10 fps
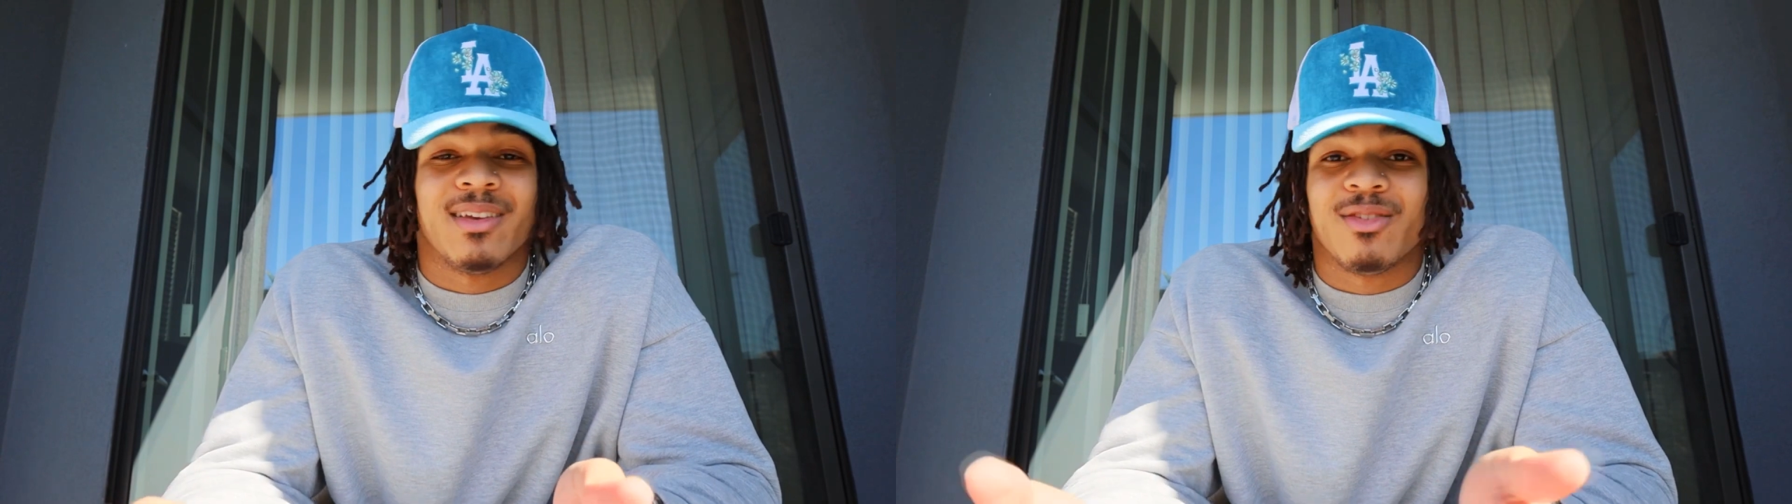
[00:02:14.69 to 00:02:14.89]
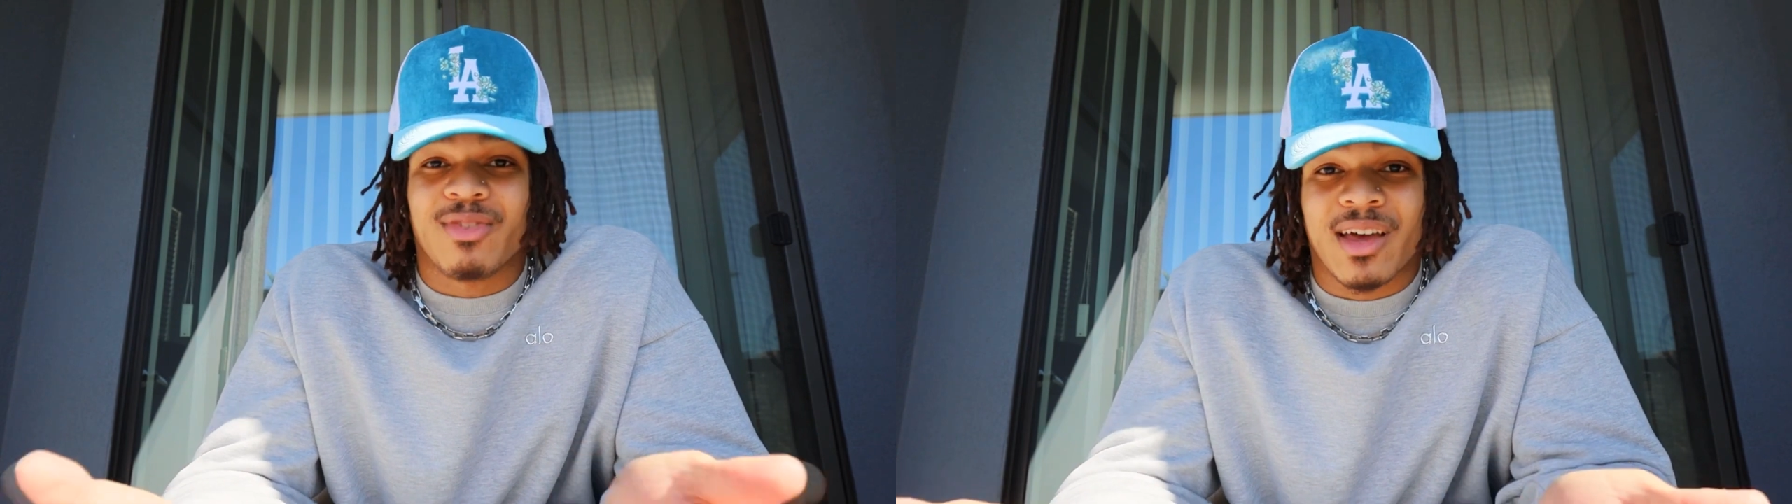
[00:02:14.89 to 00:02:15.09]

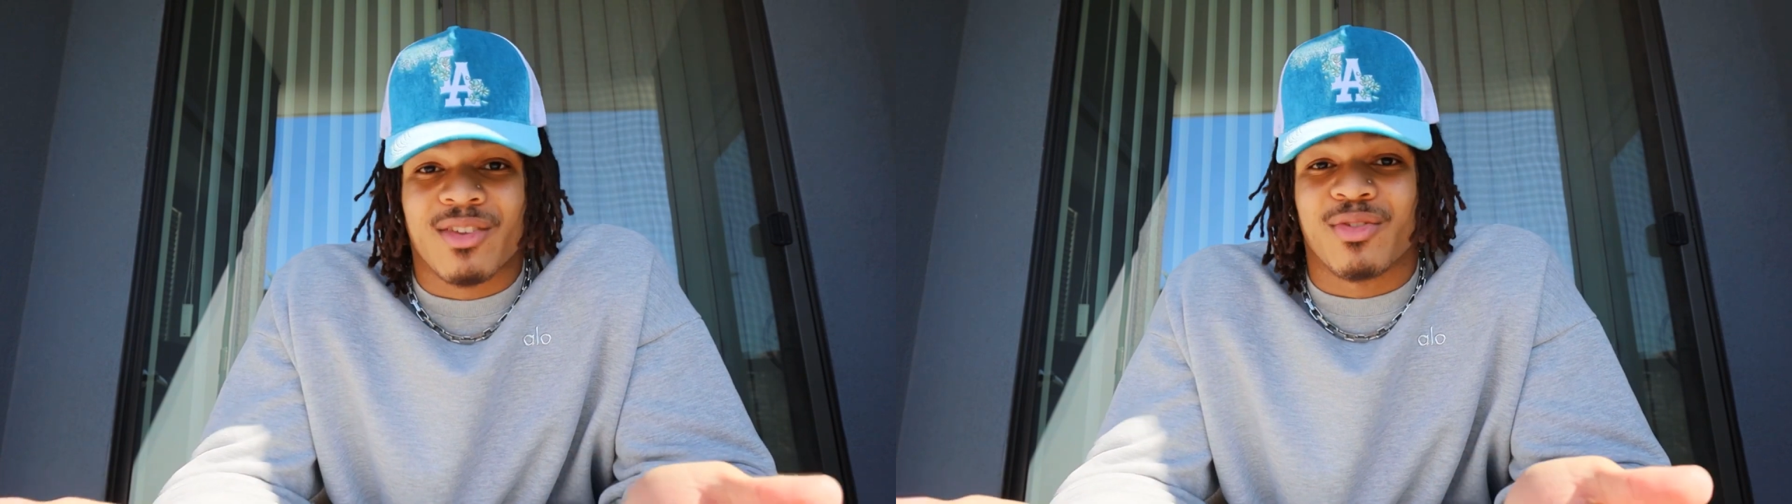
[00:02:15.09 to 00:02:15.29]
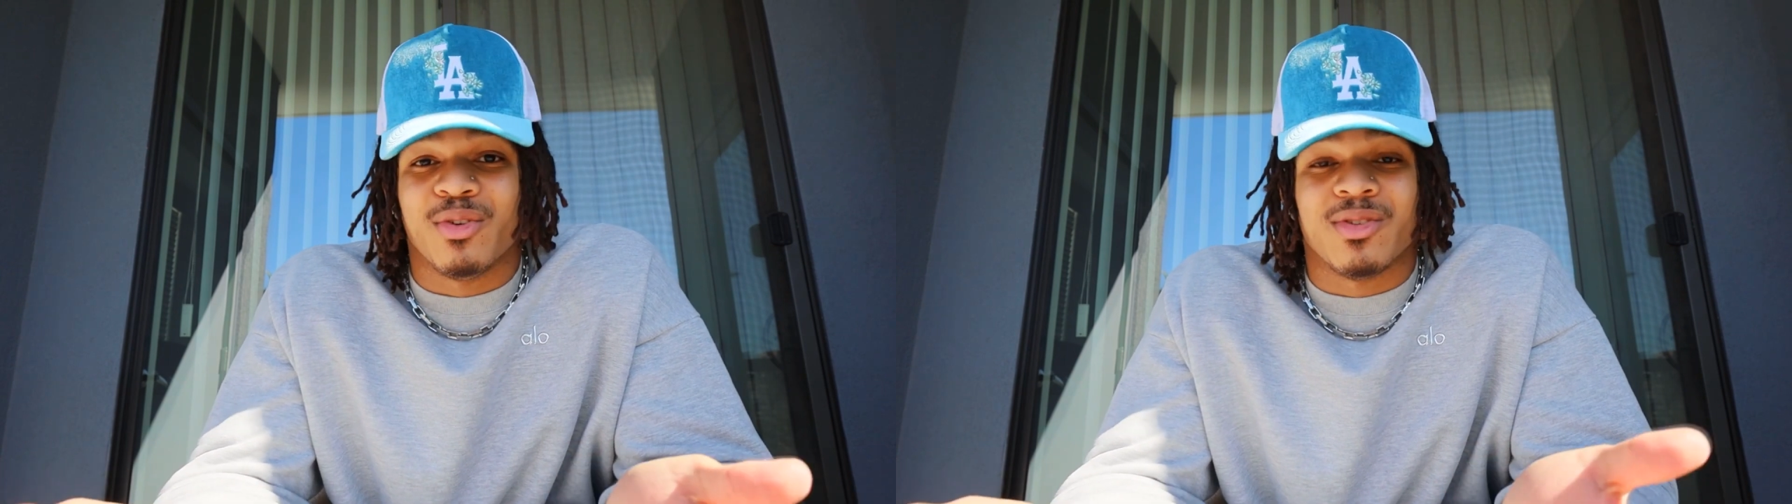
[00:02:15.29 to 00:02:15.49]

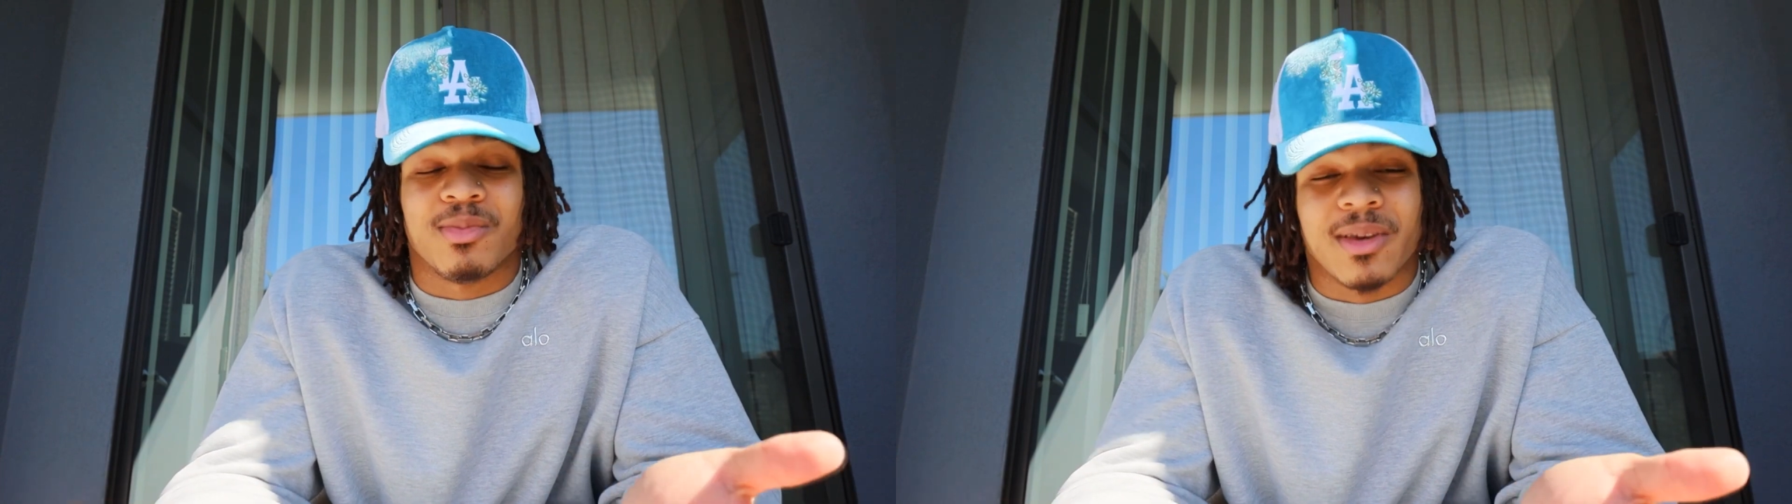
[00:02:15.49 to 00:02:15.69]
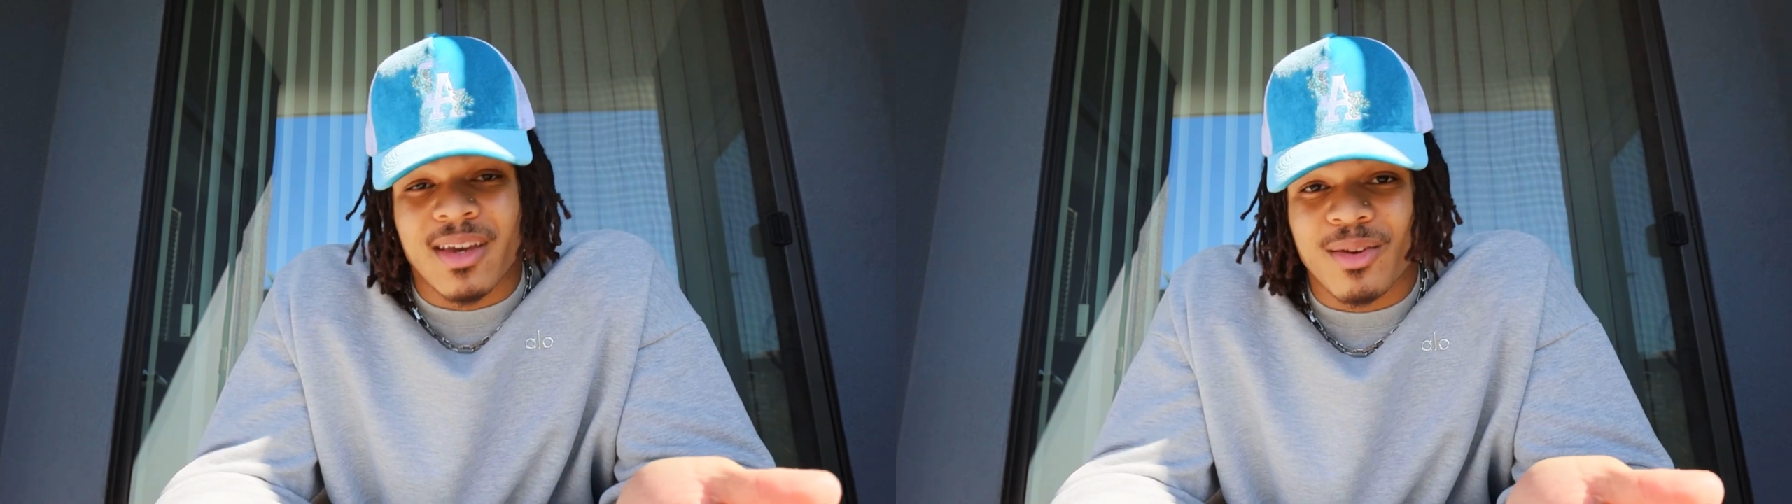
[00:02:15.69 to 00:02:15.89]
fast food to
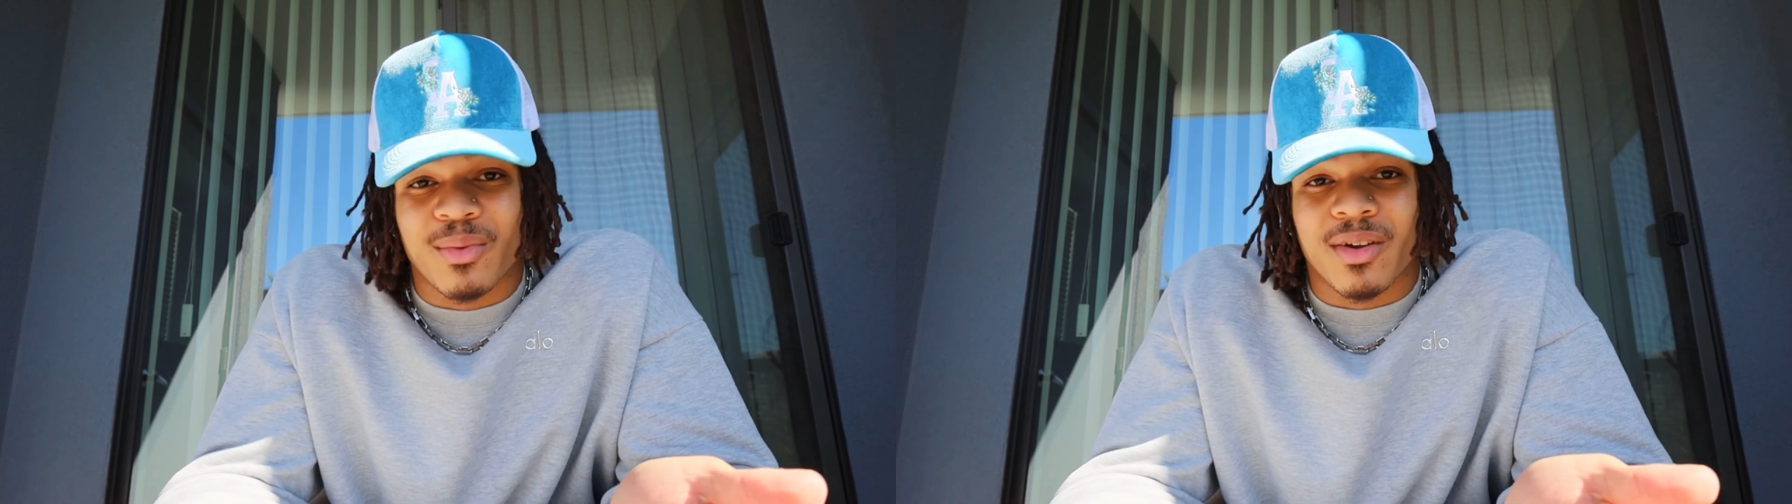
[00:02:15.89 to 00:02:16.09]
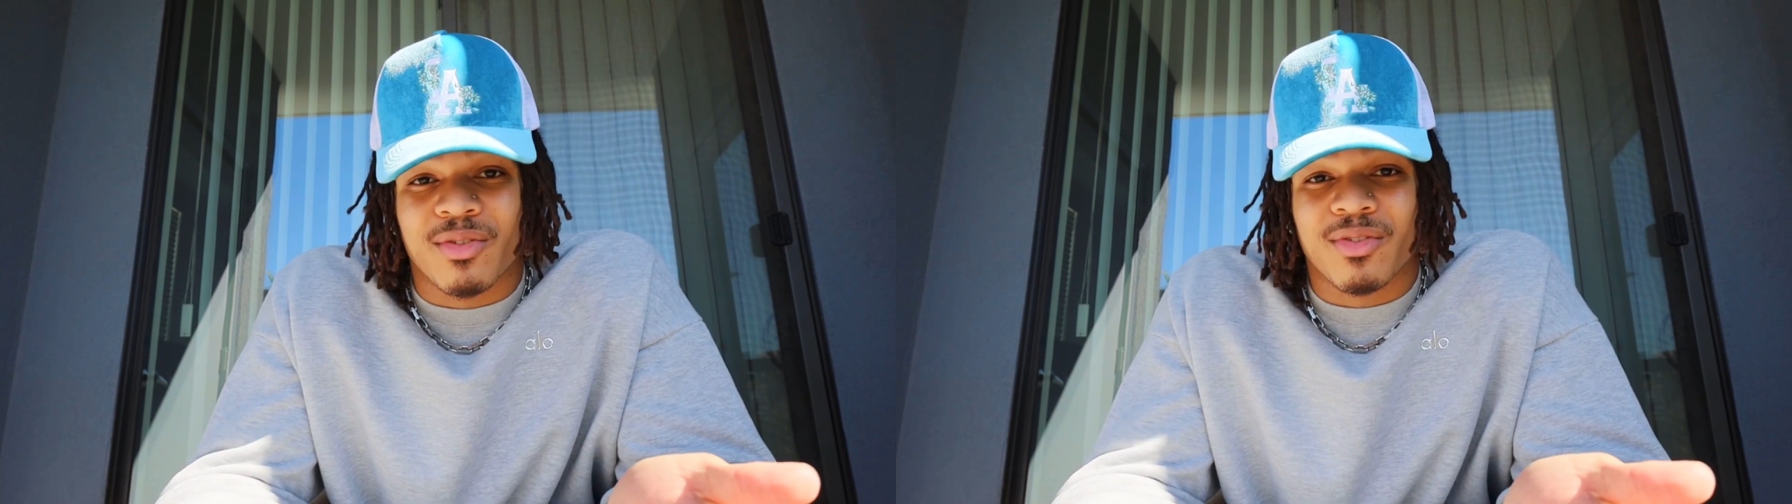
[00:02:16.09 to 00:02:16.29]
begin
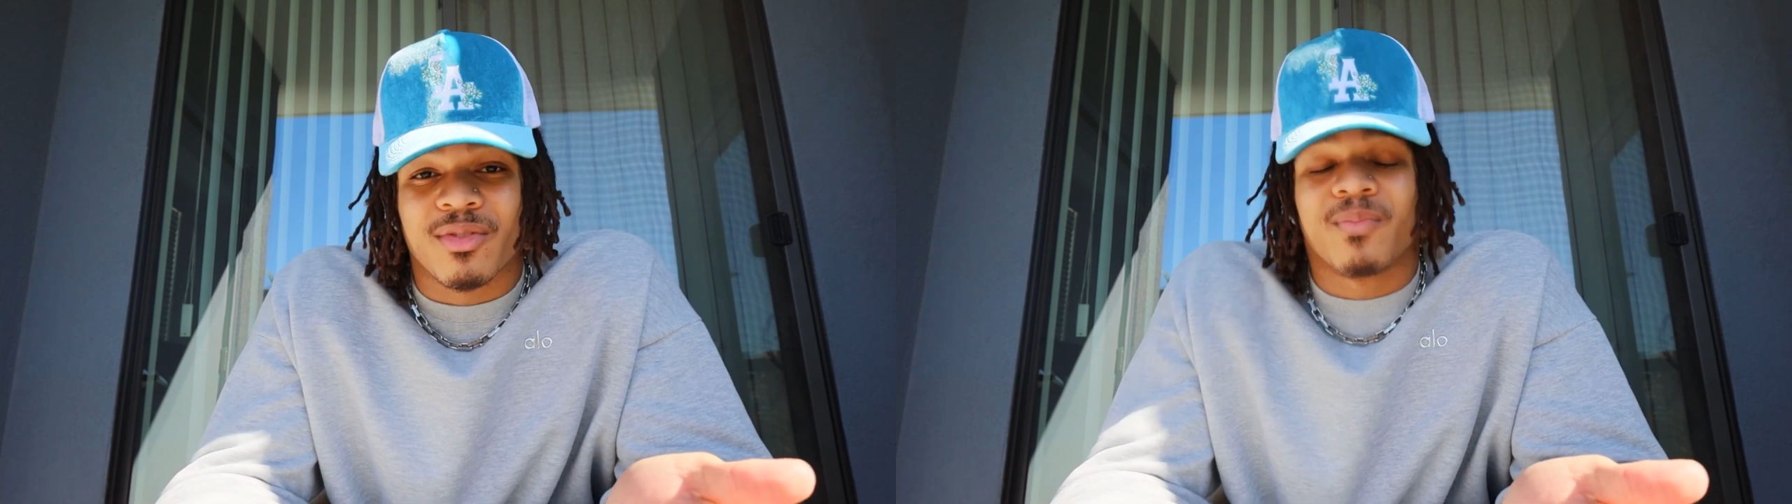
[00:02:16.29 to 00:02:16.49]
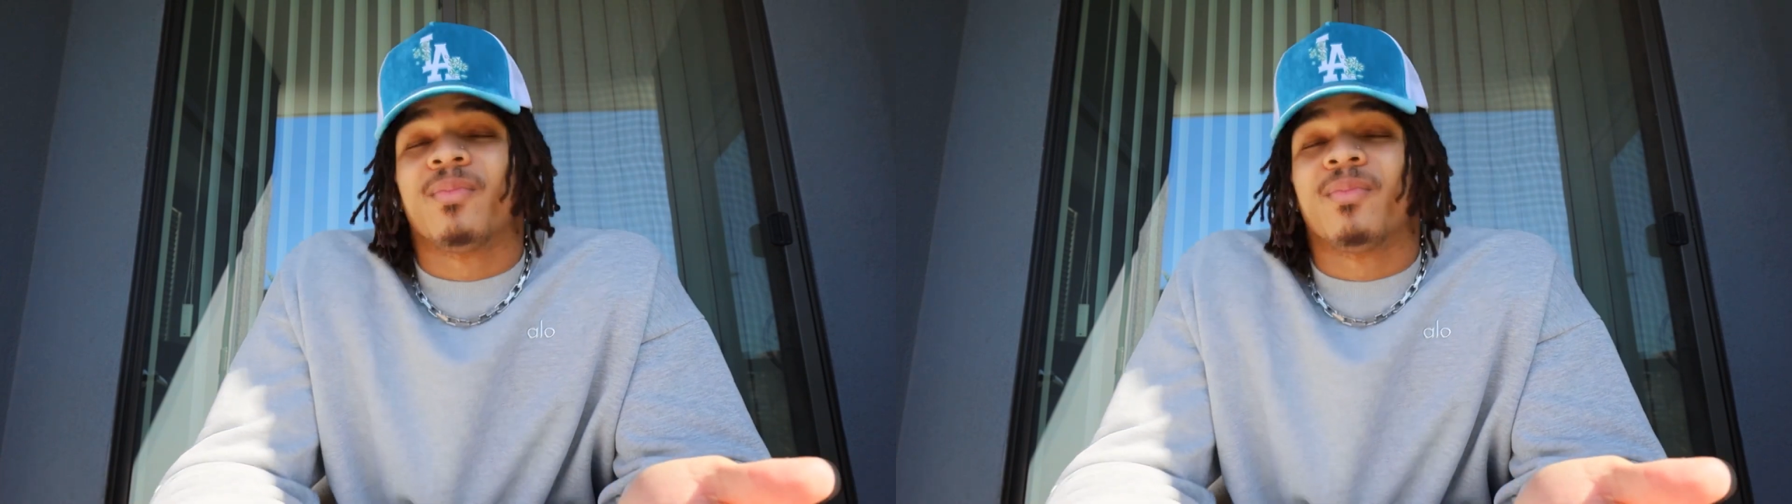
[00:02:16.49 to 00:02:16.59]
with.